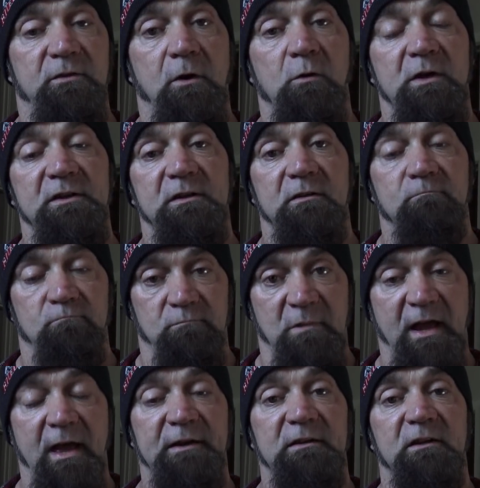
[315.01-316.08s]

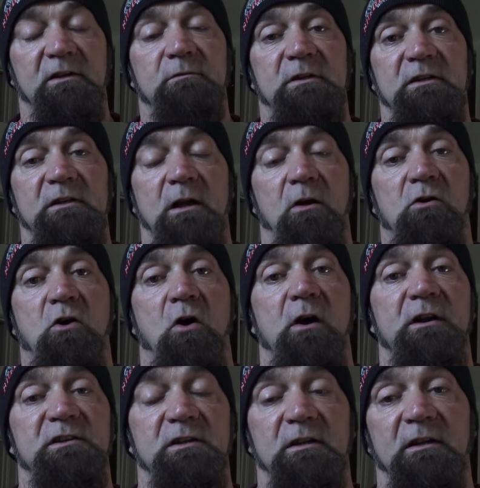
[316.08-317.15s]
Add in the
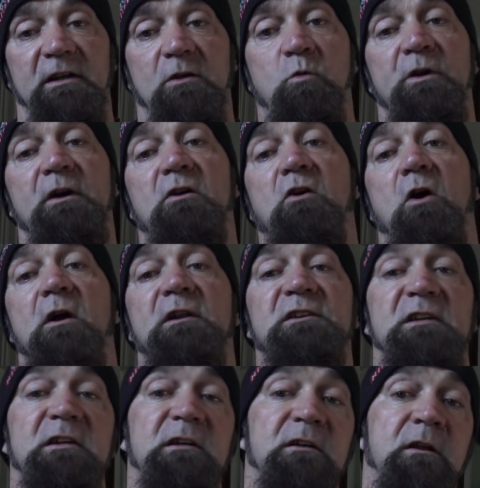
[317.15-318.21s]
L-carnitine, liquid
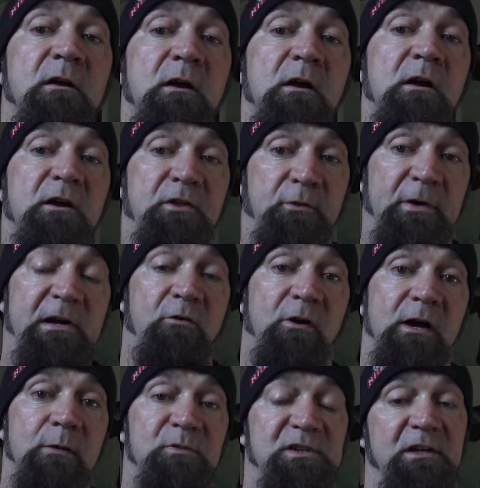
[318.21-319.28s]
L-carnitine, 3
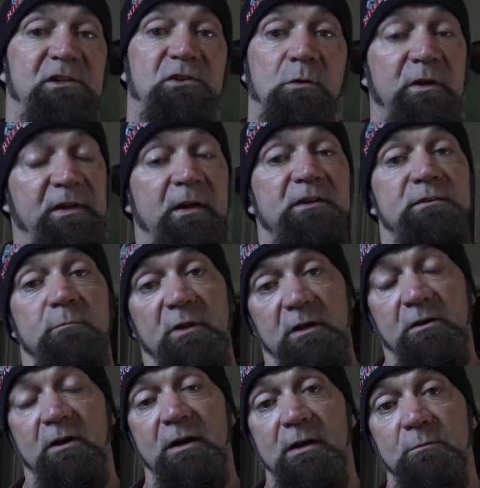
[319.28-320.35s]
grams, that's 3,000
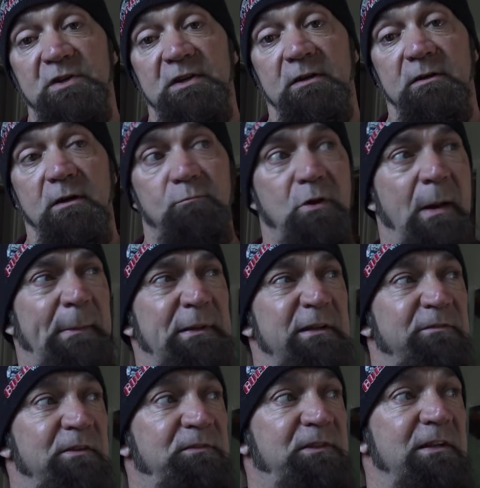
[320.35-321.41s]
milligrams,
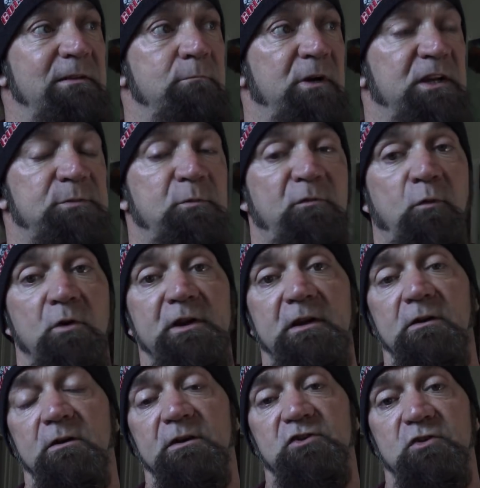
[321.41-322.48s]
probably 15 minutes before you
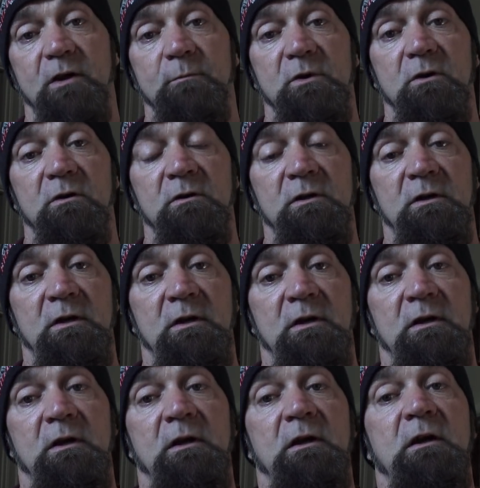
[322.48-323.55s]
get on the treadmill,
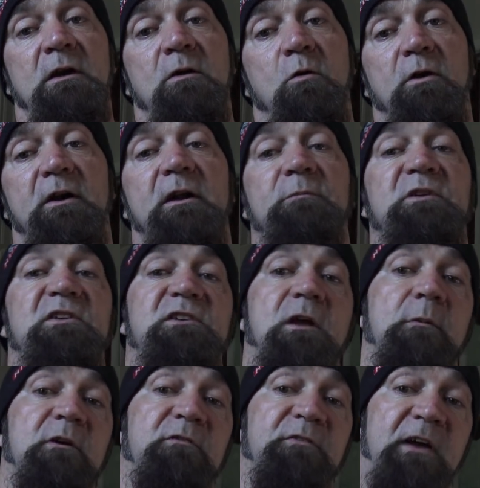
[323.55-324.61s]
on an empty
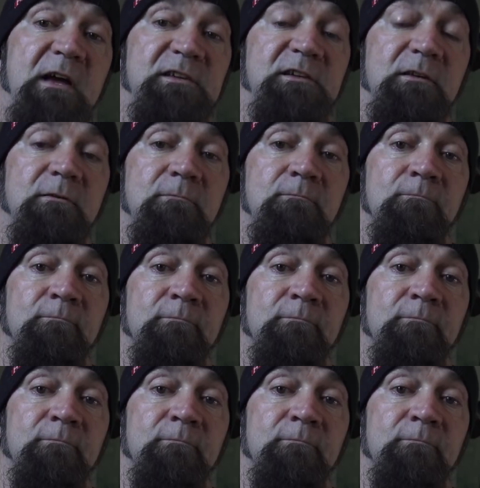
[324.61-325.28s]
stomach, fasted.